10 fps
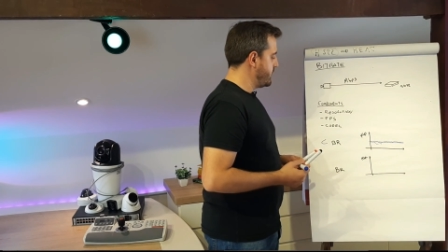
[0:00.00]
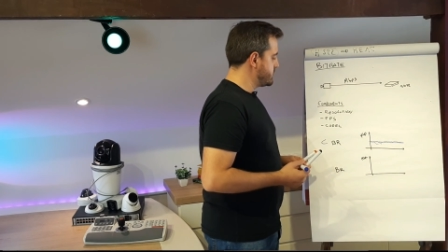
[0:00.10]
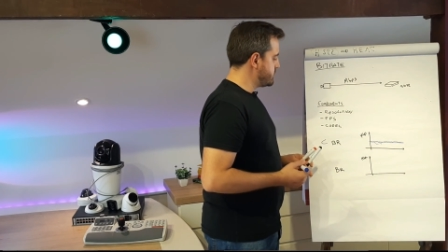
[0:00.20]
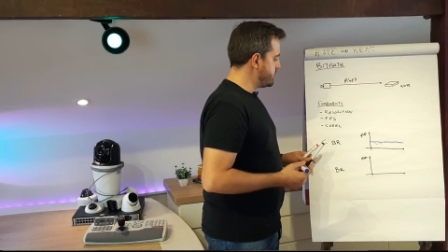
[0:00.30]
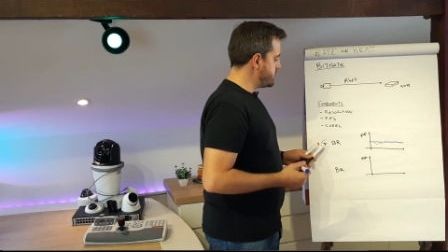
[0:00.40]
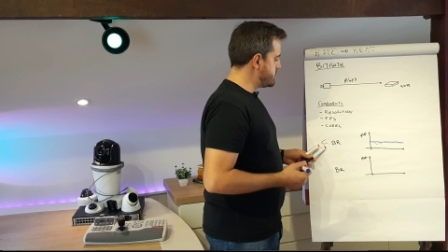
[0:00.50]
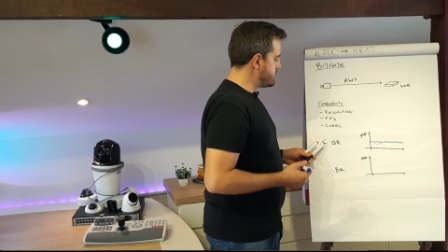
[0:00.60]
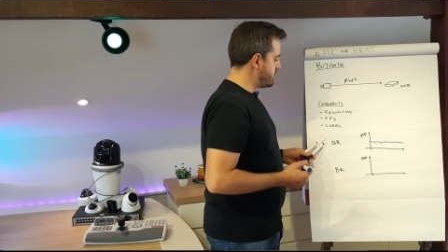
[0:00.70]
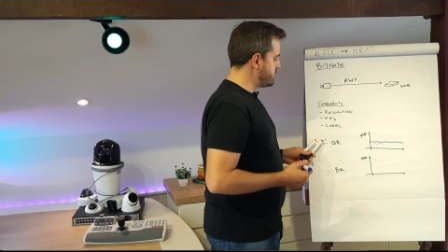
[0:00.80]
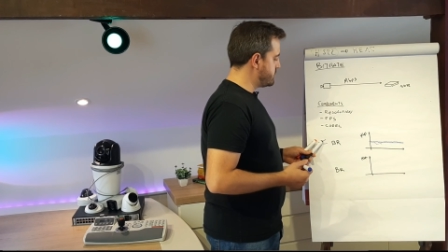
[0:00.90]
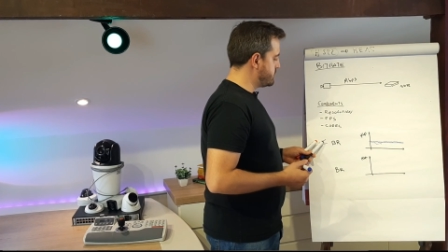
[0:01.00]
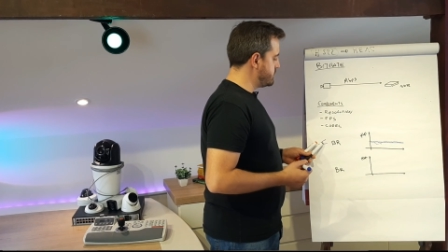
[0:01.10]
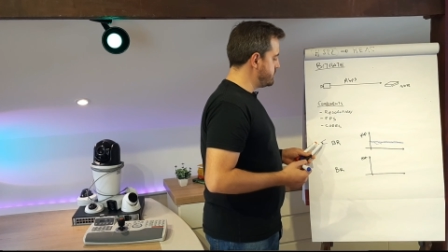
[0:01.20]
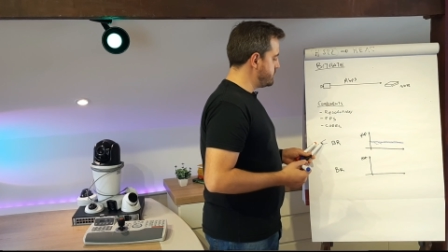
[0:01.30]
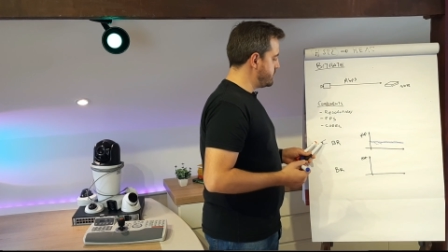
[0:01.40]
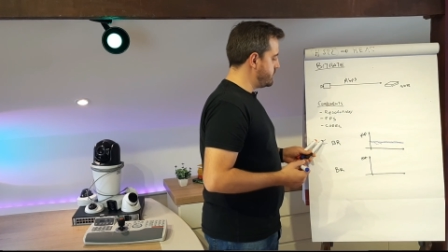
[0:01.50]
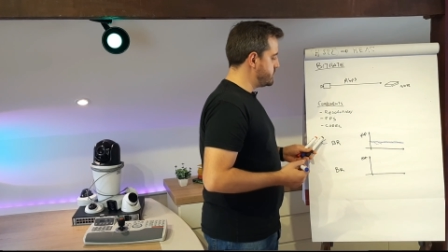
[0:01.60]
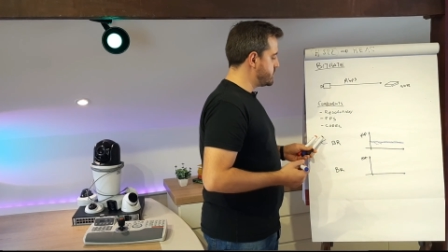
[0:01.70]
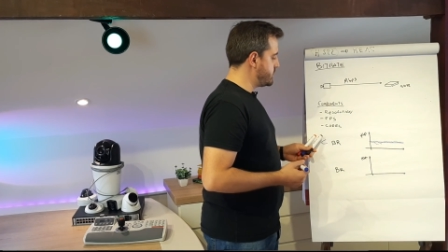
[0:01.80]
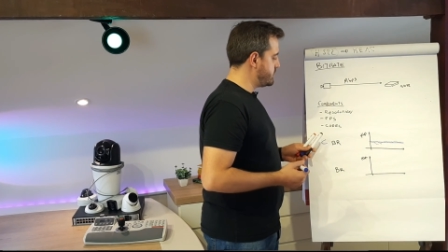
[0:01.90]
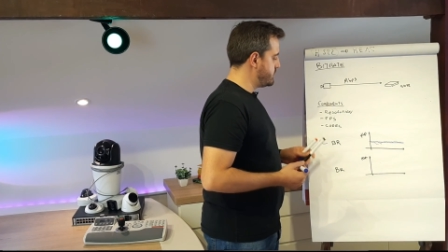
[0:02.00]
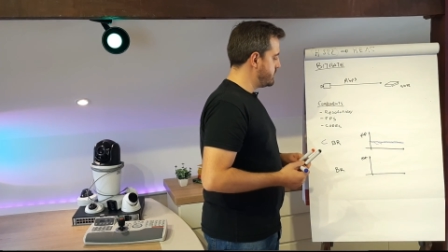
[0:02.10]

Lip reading: So this is not to use it